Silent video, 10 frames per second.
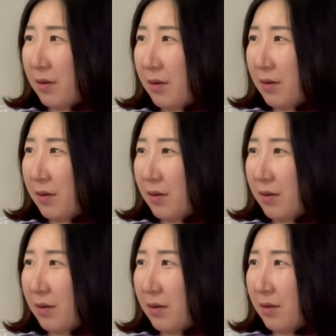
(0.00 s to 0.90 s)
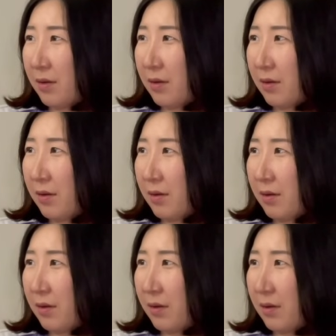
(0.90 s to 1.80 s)

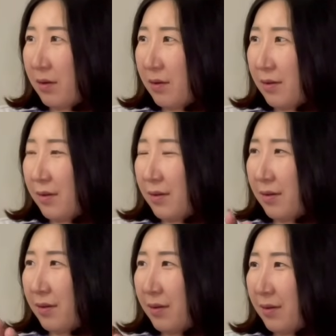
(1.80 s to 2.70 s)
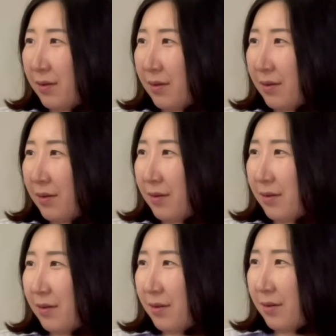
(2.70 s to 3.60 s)

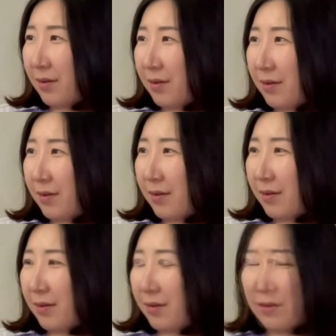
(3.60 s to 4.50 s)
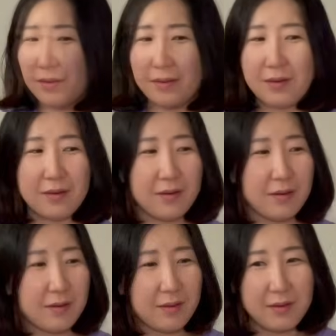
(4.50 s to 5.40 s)

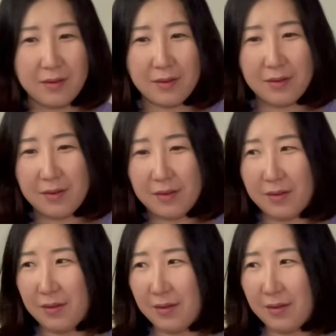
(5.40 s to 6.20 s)
No words are spoken by the person on screen.